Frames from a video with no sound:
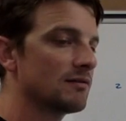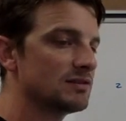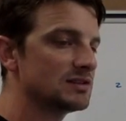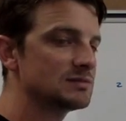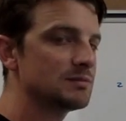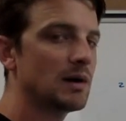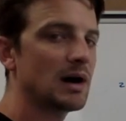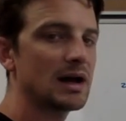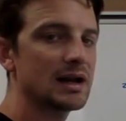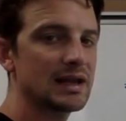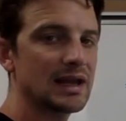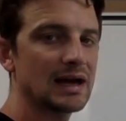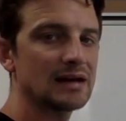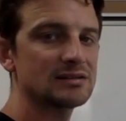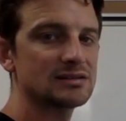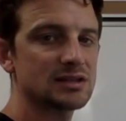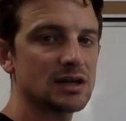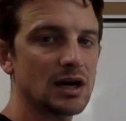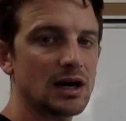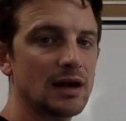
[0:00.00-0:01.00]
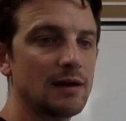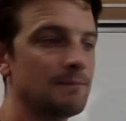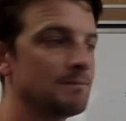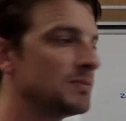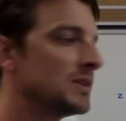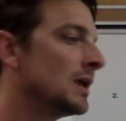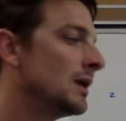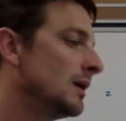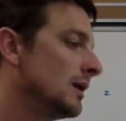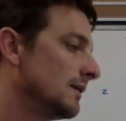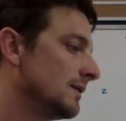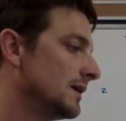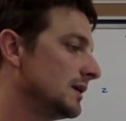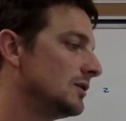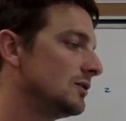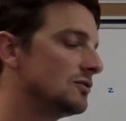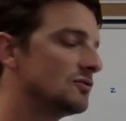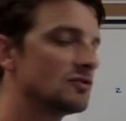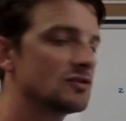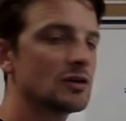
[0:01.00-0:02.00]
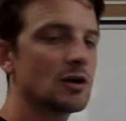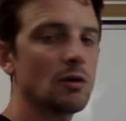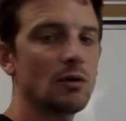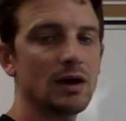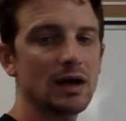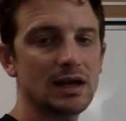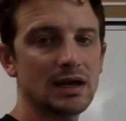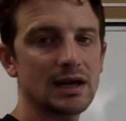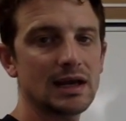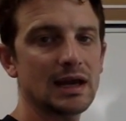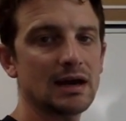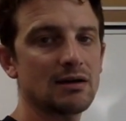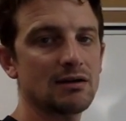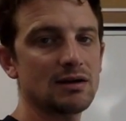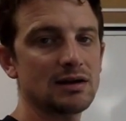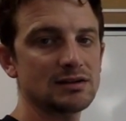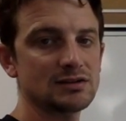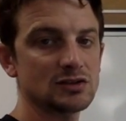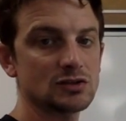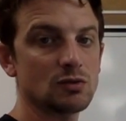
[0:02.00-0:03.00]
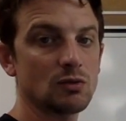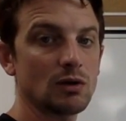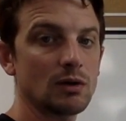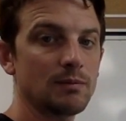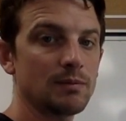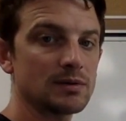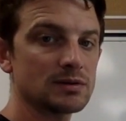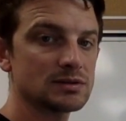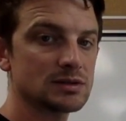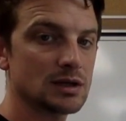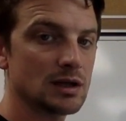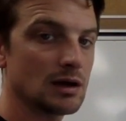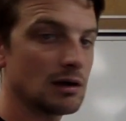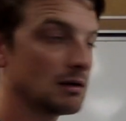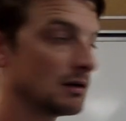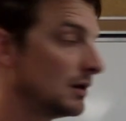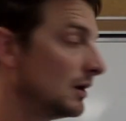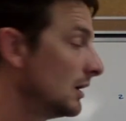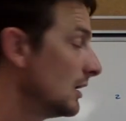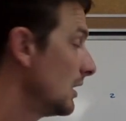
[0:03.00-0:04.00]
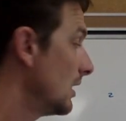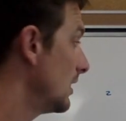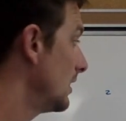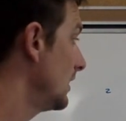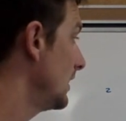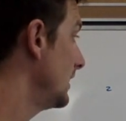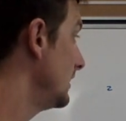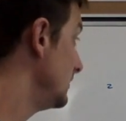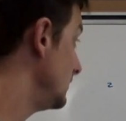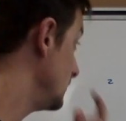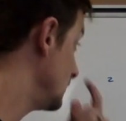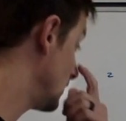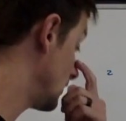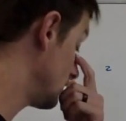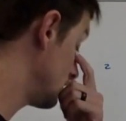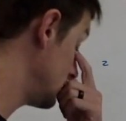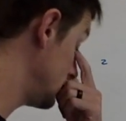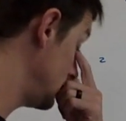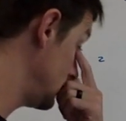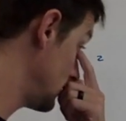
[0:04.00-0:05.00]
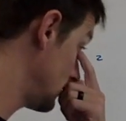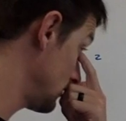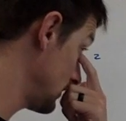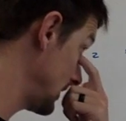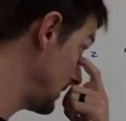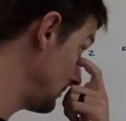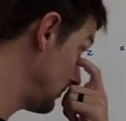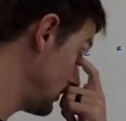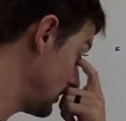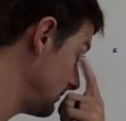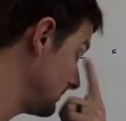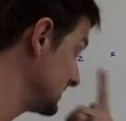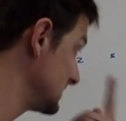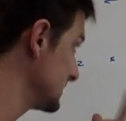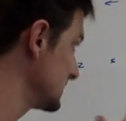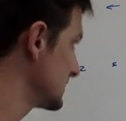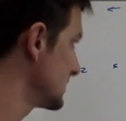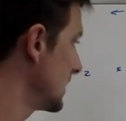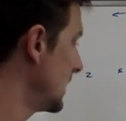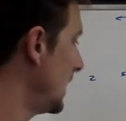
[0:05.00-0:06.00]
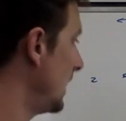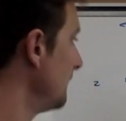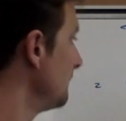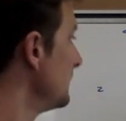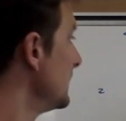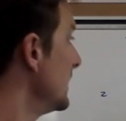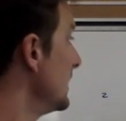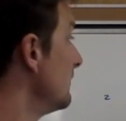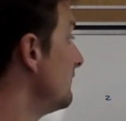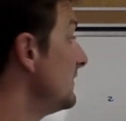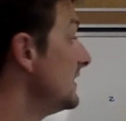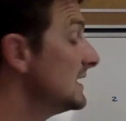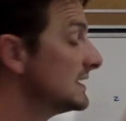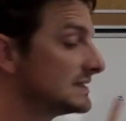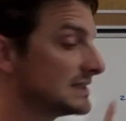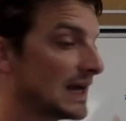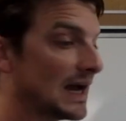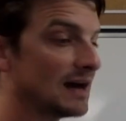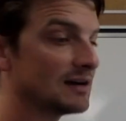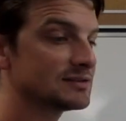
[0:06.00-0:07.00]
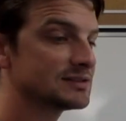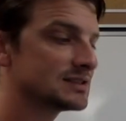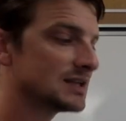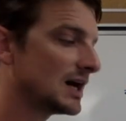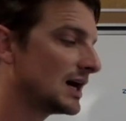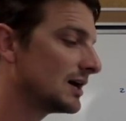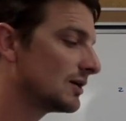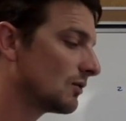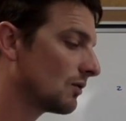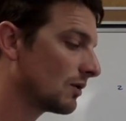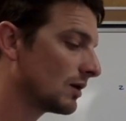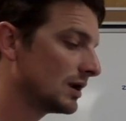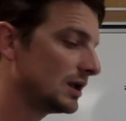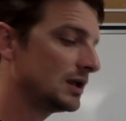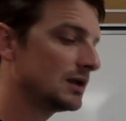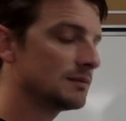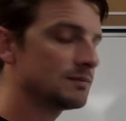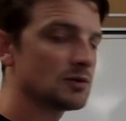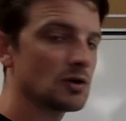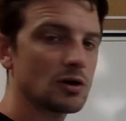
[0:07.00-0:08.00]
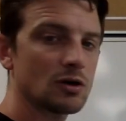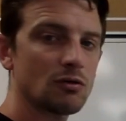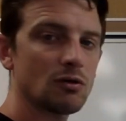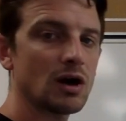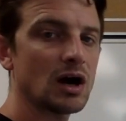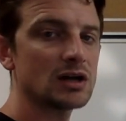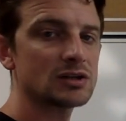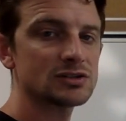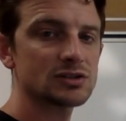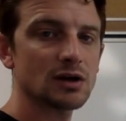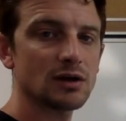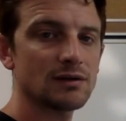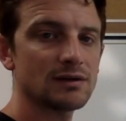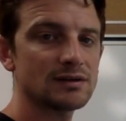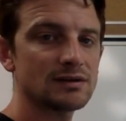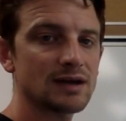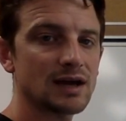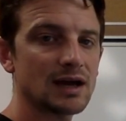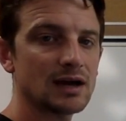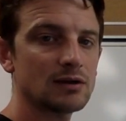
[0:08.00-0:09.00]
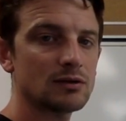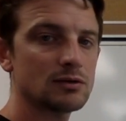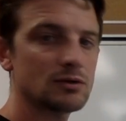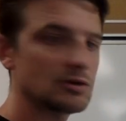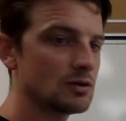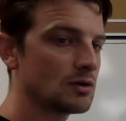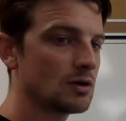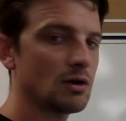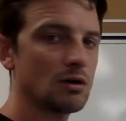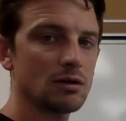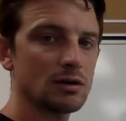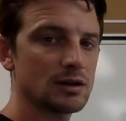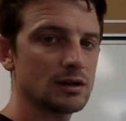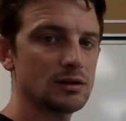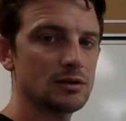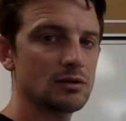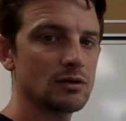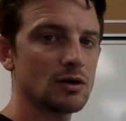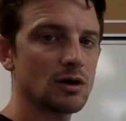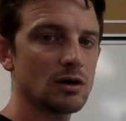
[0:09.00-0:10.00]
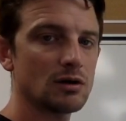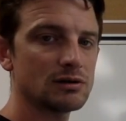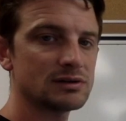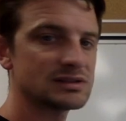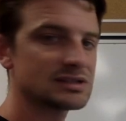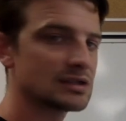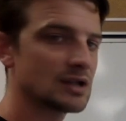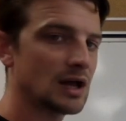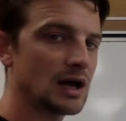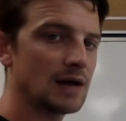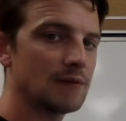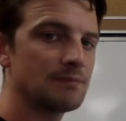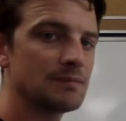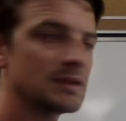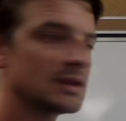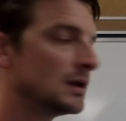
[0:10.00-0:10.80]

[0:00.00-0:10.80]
of his body outside, then you just go ahead and count it as a 20 personnel, and you don't label him as a slot. If he is outside or hipped or crotched on the tackle, you call it a slot.